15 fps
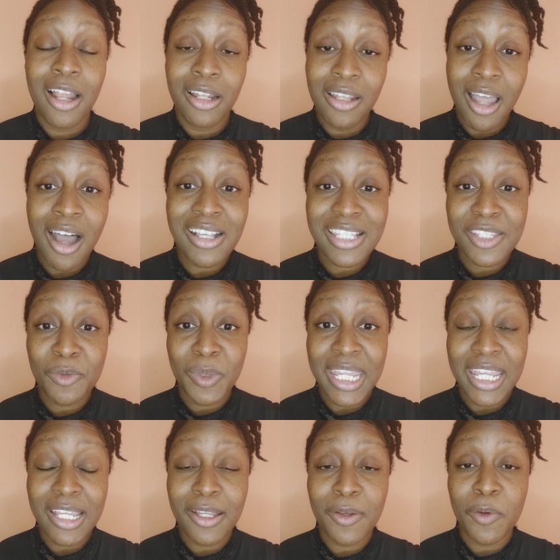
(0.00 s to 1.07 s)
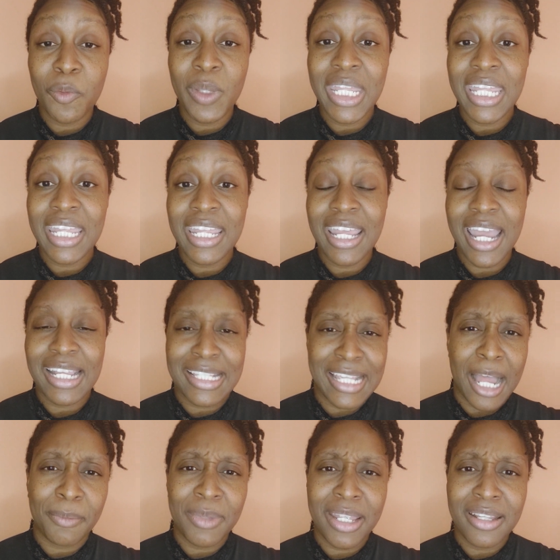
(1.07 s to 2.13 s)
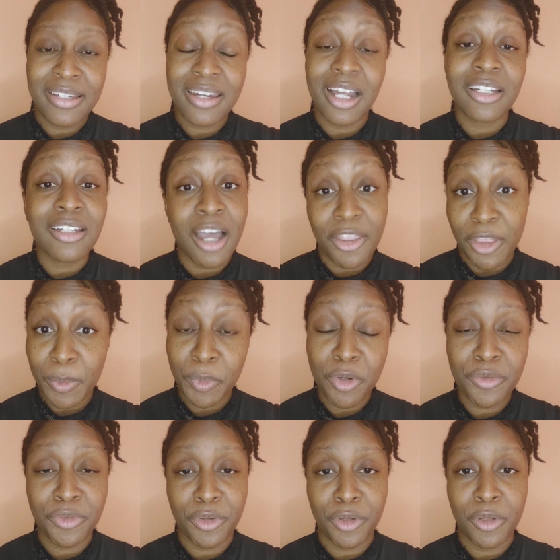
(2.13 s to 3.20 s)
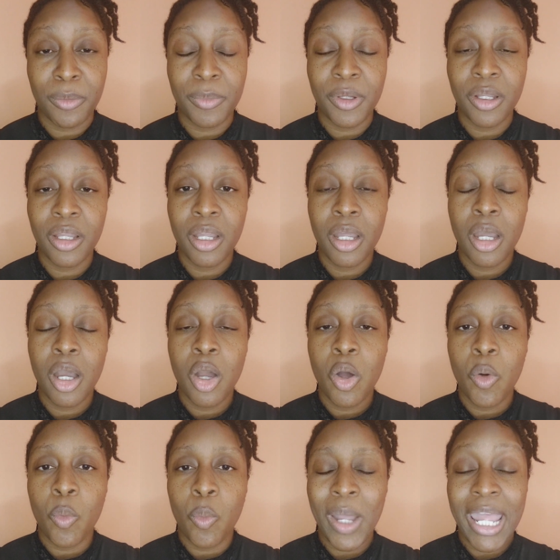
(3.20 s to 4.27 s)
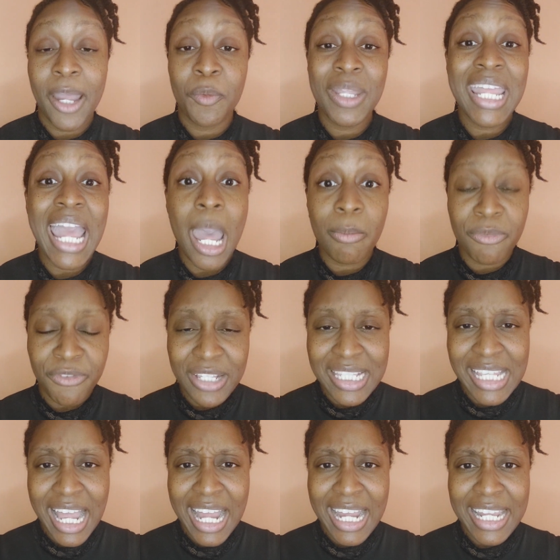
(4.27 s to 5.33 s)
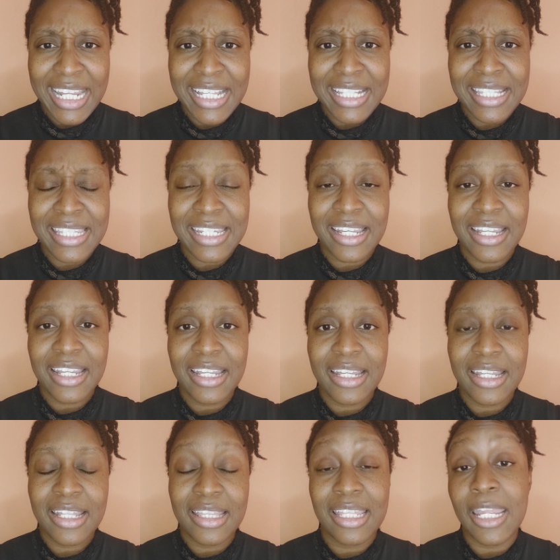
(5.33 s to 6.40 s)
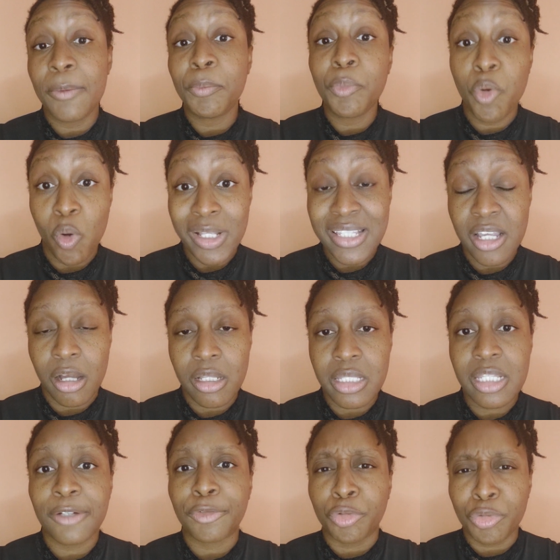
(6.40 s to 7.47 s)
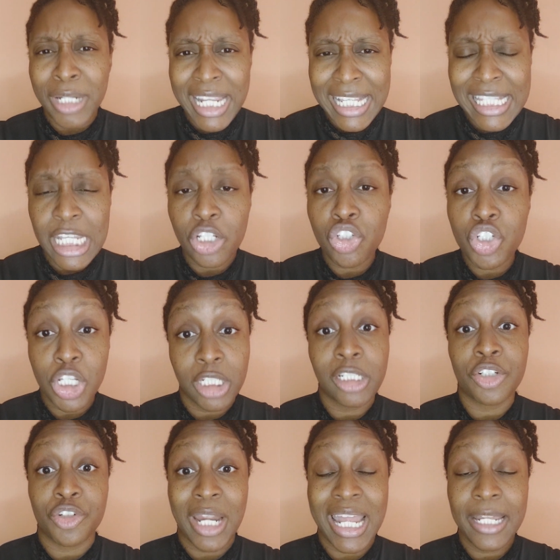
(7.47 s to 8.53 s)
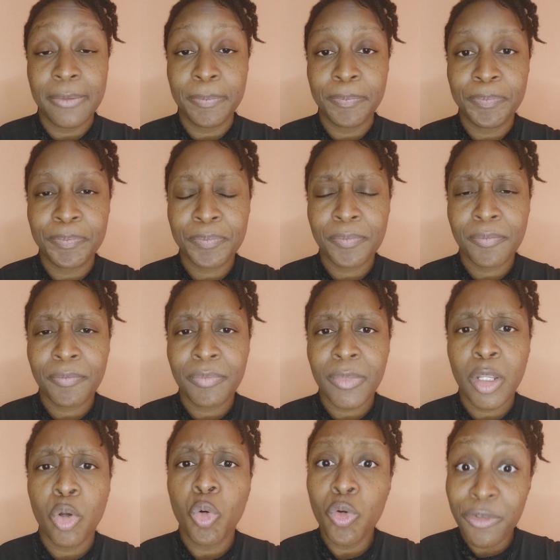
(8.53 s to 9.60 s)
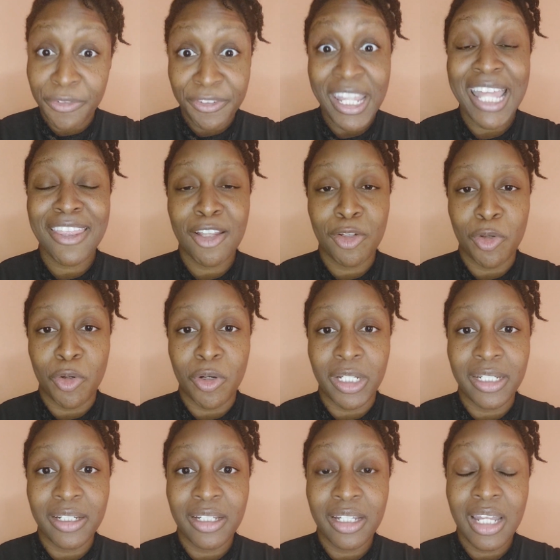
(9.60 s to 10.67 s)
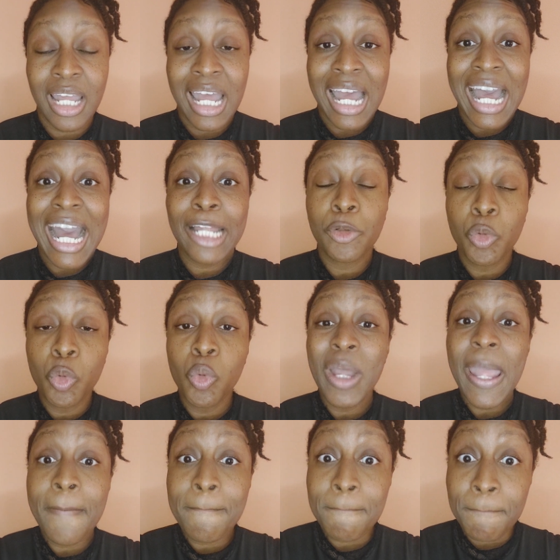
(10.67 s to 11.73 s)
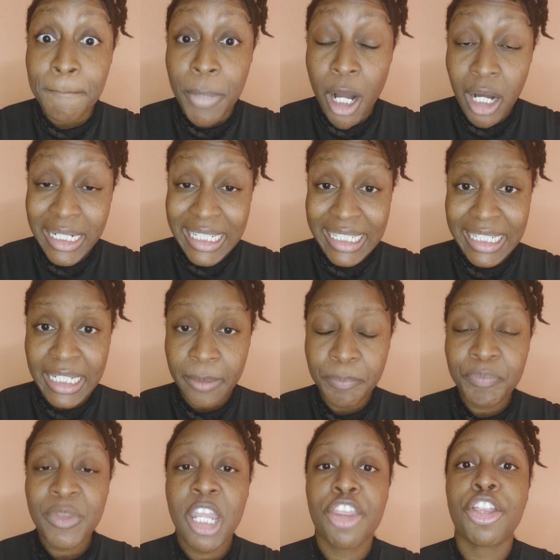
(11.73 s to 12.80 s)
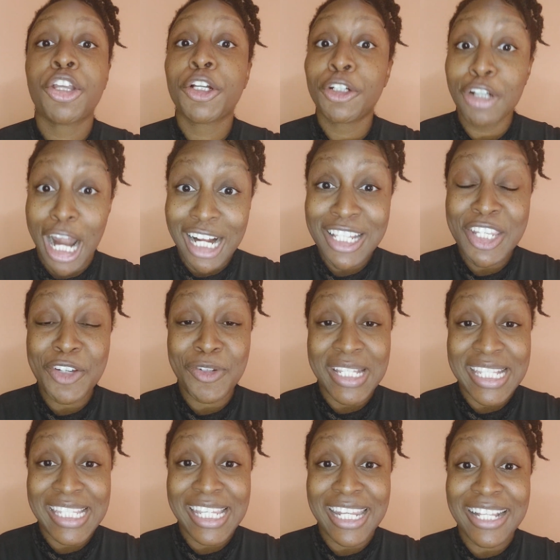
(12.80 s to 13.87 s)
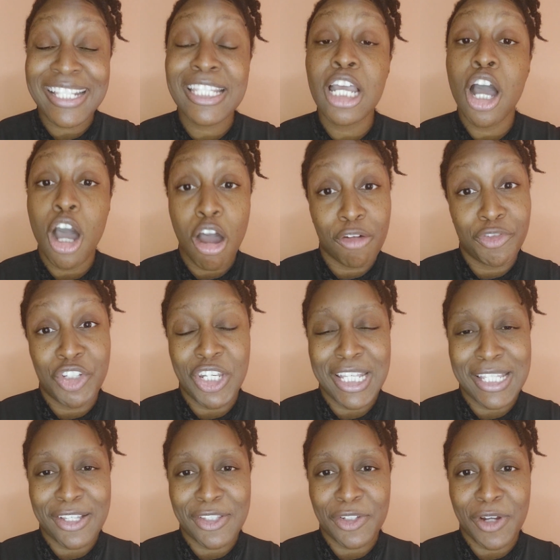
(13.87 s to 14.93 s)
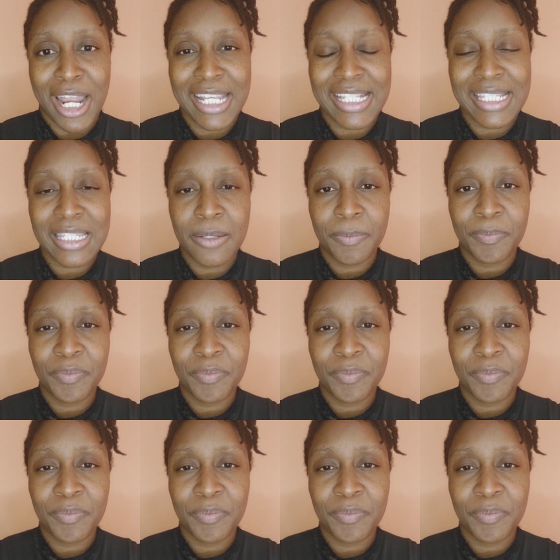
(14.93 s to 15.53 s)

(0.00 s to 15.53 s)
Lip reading: Last week, we examined another proverb where we emphasized the importance of raising children who fear the Lord and who embody the characteristics of Jesus Christ.